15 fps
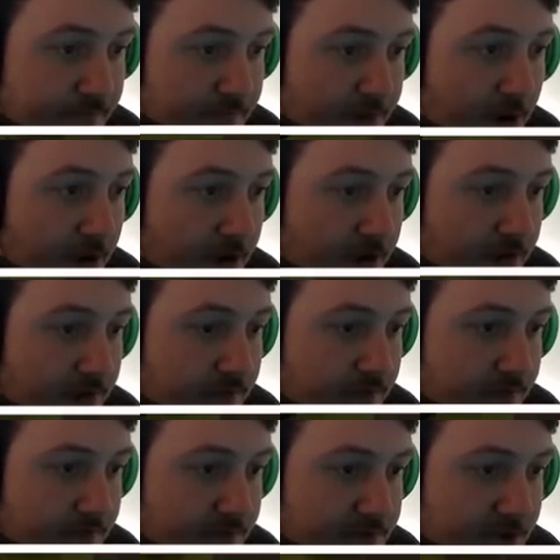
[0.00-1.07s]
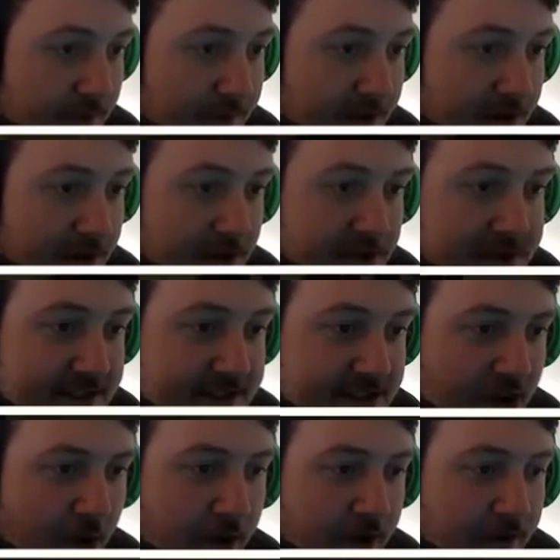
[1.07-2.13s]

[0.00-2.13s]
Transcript: Dogan! Stop being useless, Dogan!